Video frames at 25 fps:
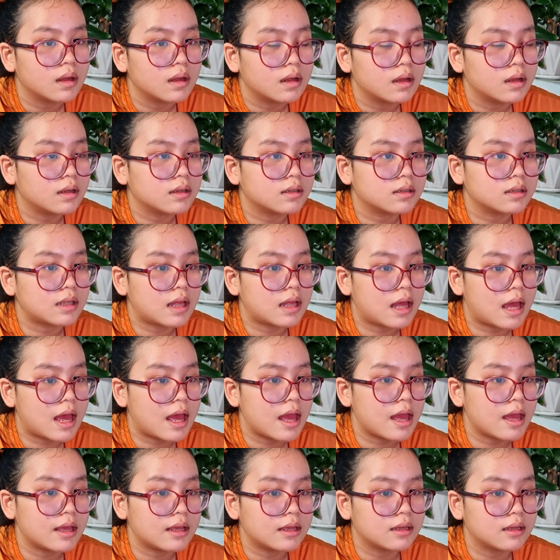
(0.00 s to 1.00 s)
It's
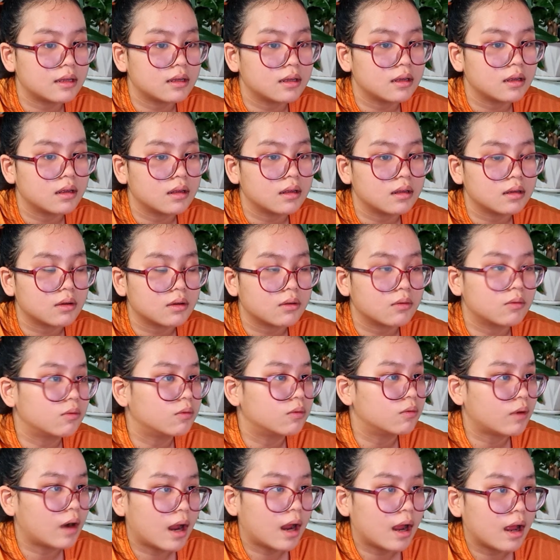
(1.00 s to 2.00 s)
like
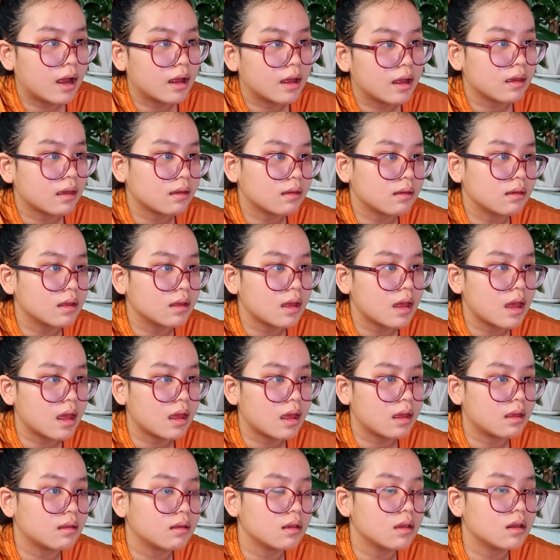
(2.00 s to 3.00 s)
cry
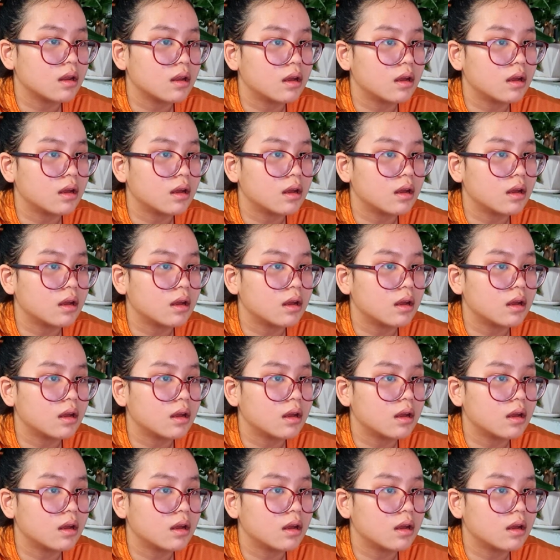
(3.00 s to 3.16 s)
and